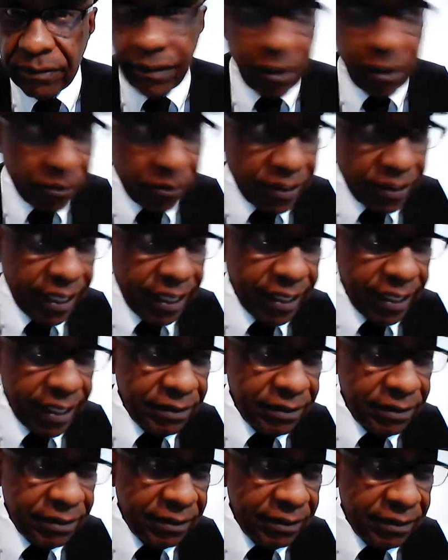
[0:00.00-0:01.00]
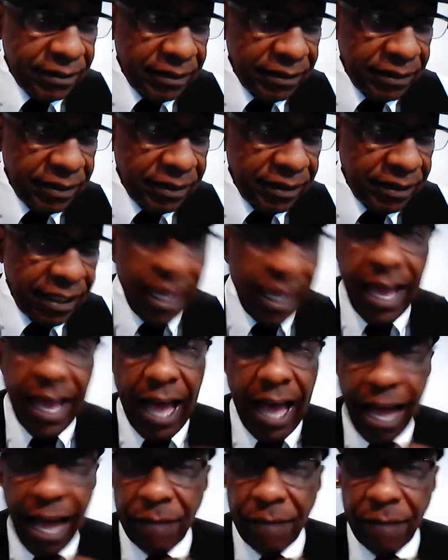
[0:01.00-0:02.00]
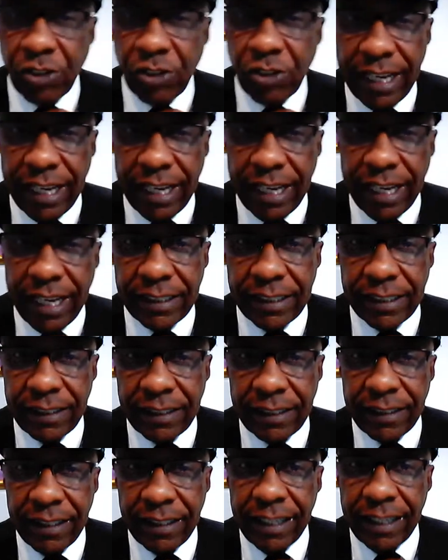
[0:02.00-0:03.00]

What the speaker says: Okay, I'm trying to